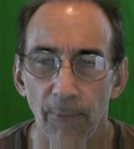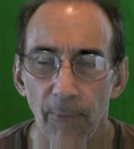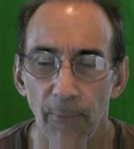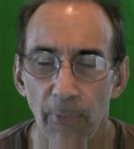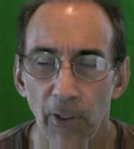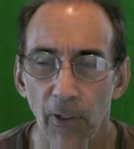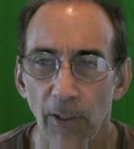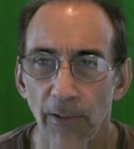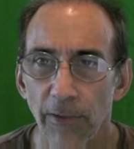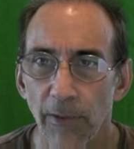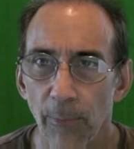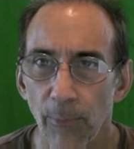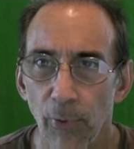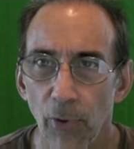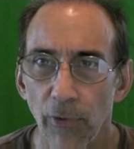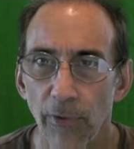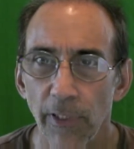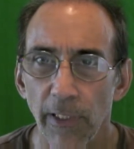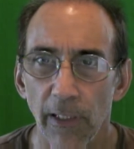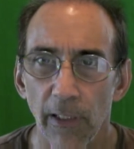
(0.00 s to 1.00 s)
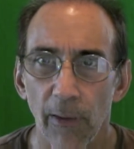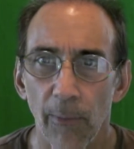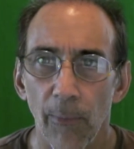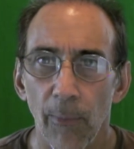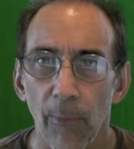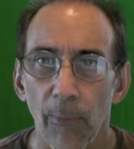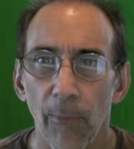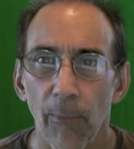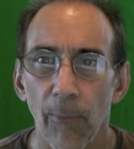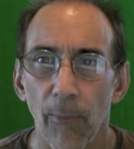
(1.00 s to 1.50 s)
because the protein of
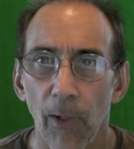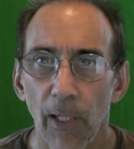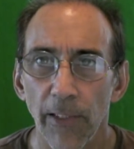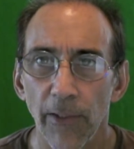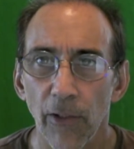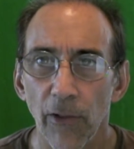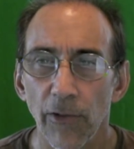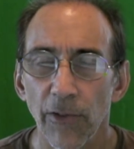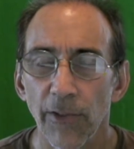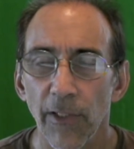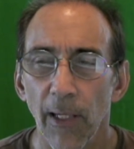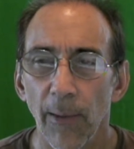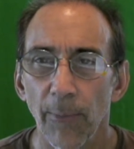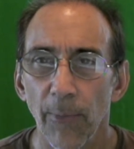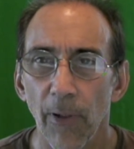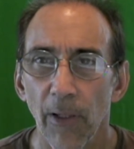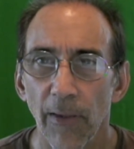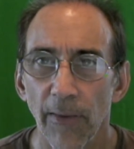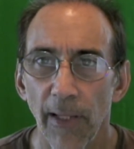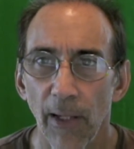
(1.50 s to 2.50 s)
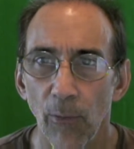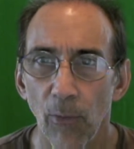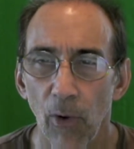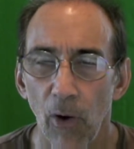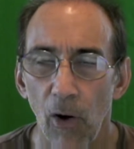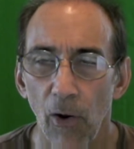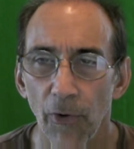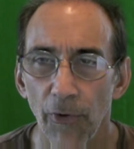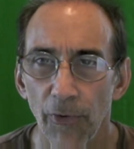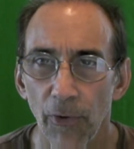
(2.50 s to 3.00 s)
blood goes up, they will
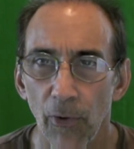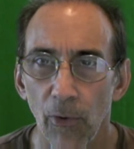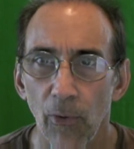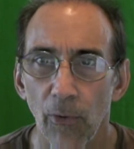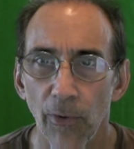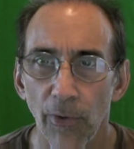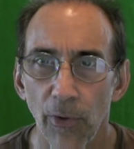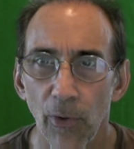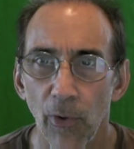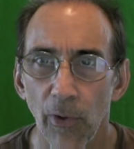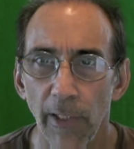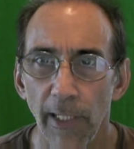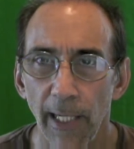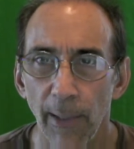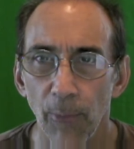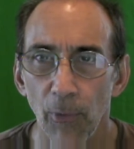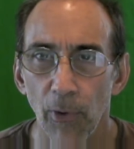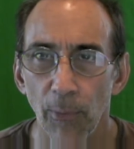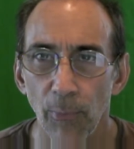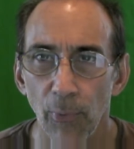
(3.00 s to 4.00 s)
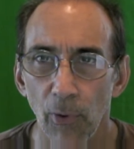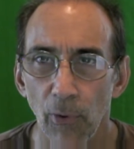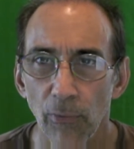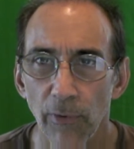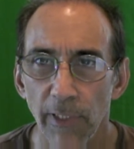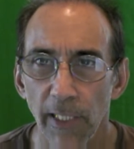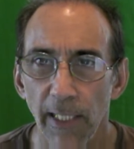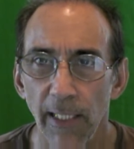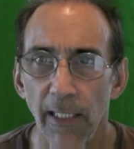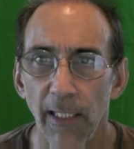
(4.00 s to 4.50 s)
also urinate more
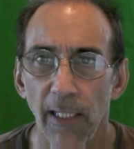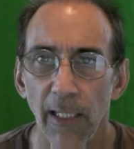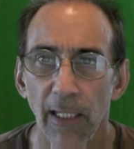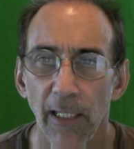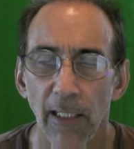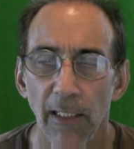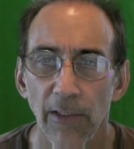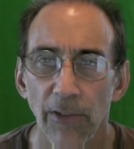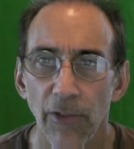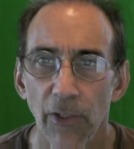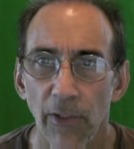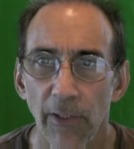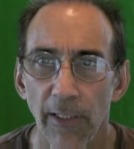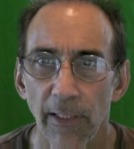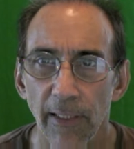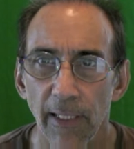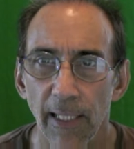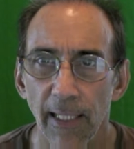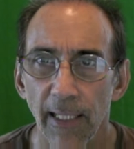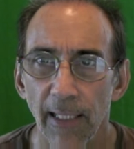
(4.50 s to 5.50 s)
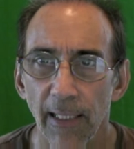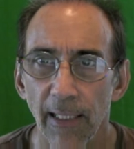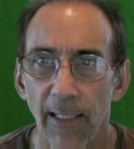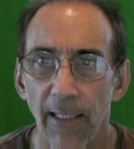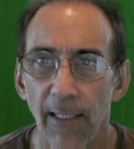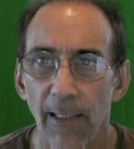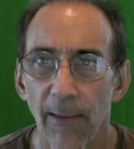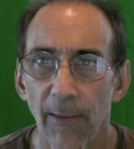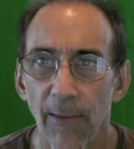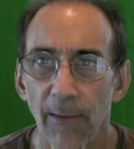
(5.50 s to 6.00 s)
protein. So that the
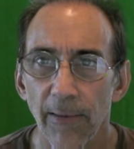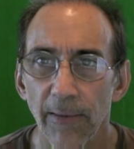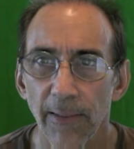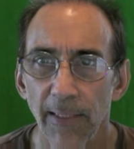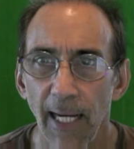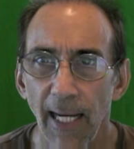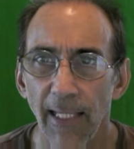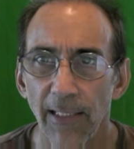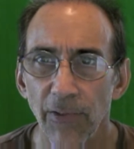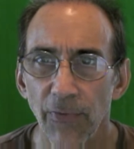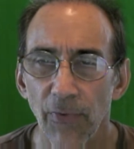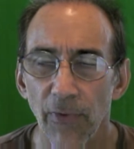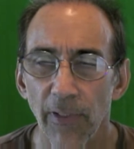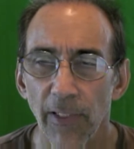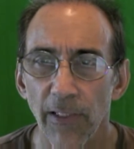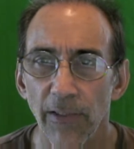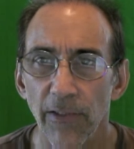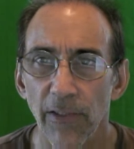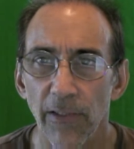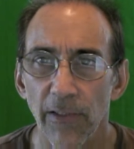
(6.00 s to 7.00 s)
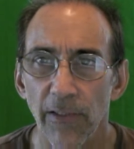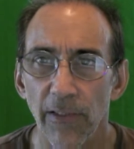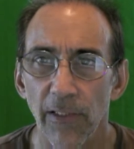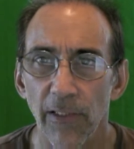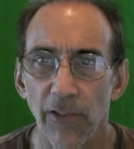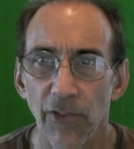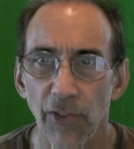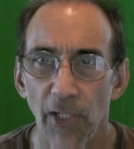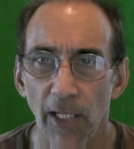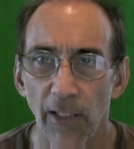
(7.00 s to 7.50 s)
test for this is
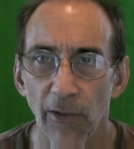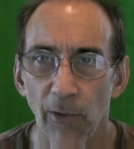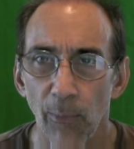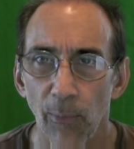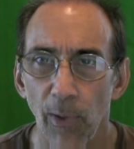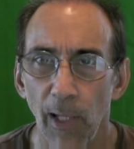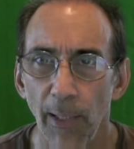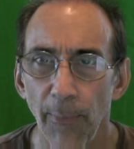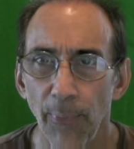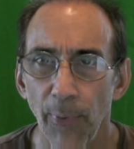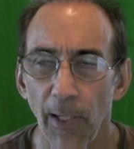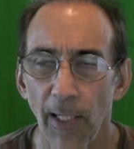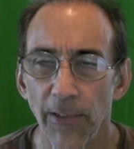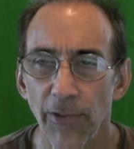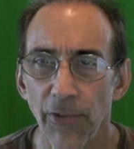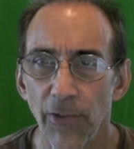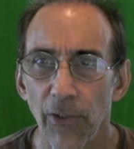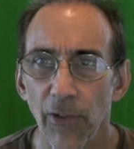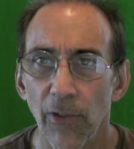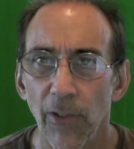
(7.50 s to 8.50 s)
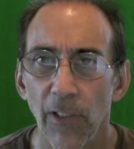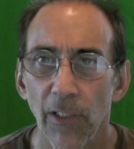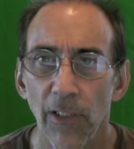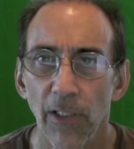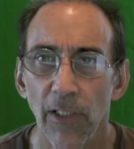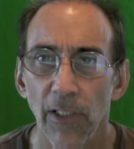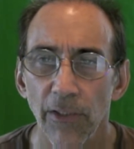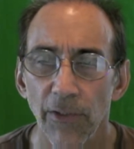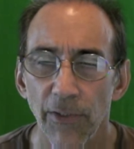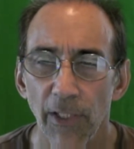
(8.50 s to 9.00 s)
to check the blood pressure,
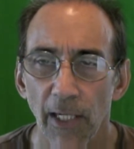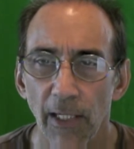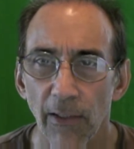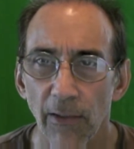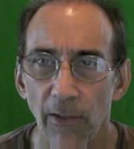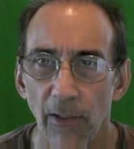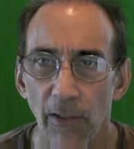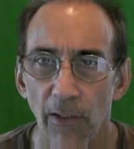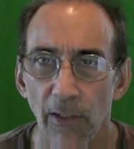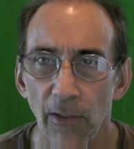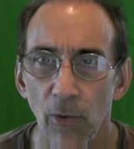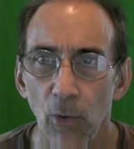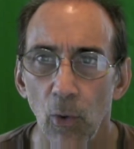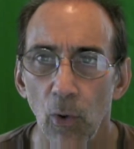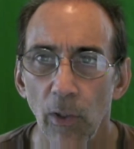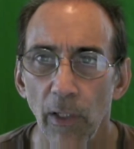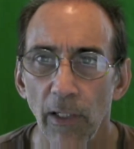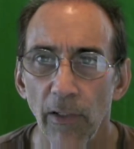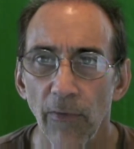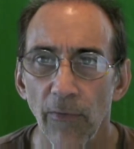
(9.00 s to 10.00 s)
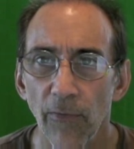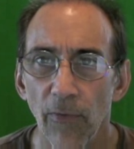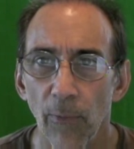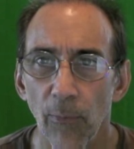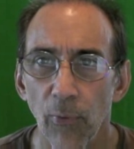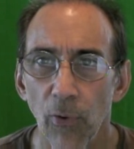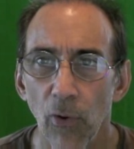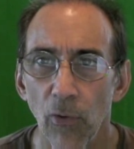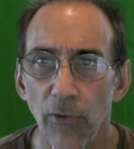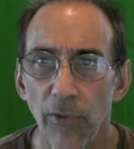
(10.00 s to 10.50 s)
check the urine for
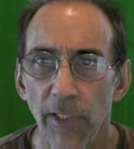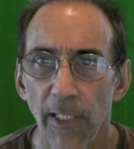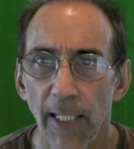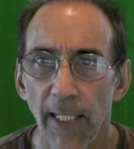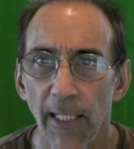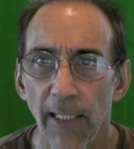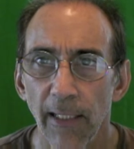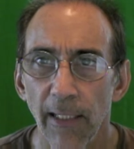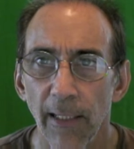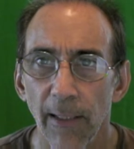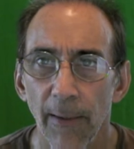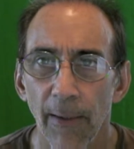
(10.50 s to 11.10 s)
protein,